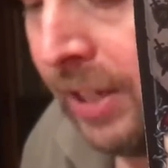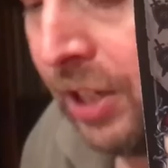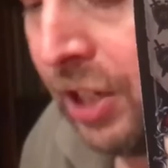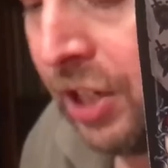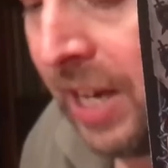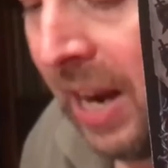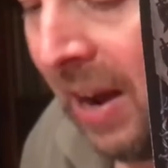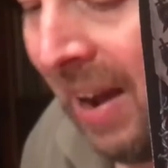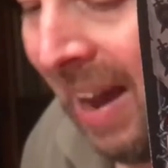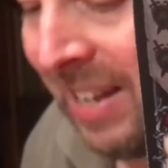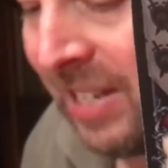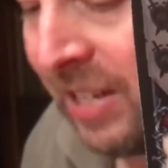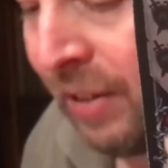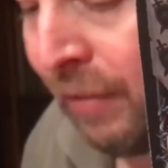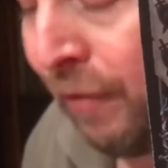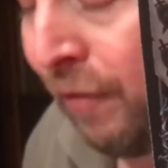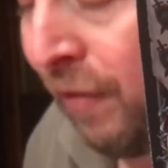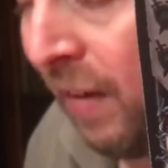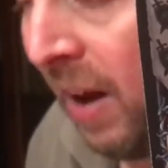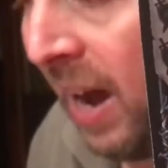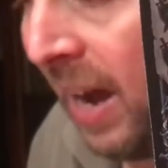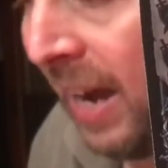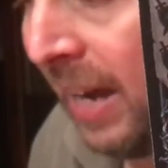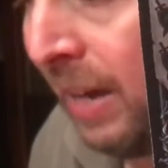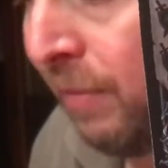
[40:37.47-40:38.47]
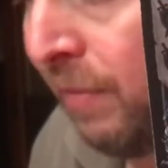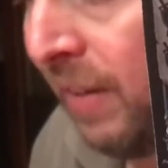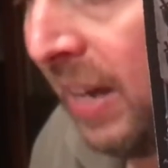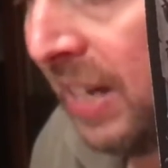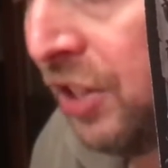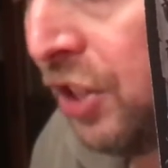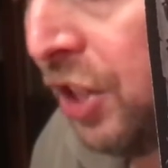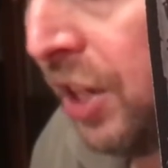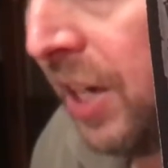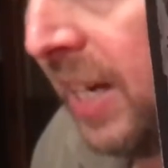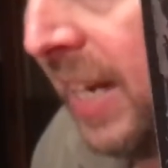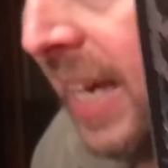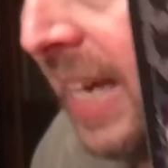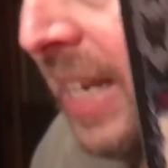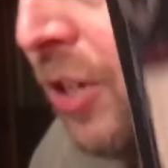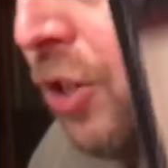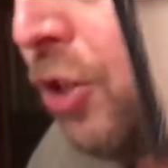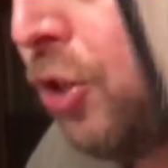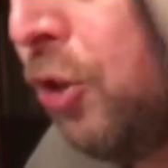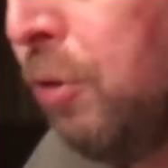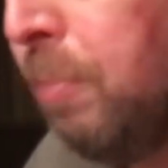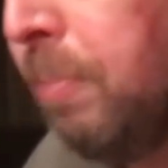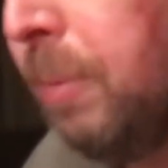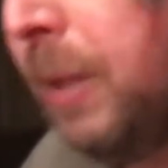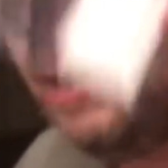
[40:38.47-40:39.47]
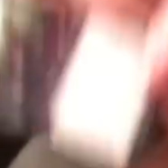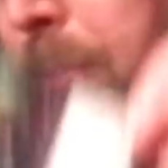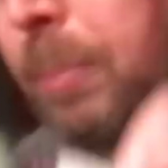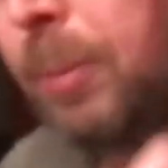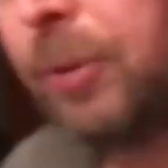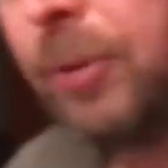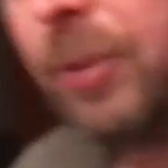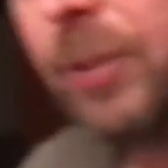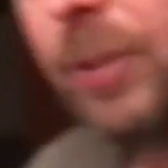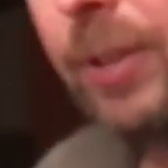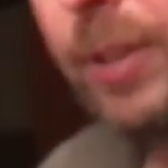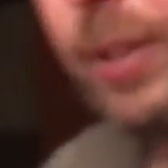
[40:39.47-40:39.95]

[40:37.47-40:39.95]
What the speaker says: She now has a 5, and she can hit 2 people.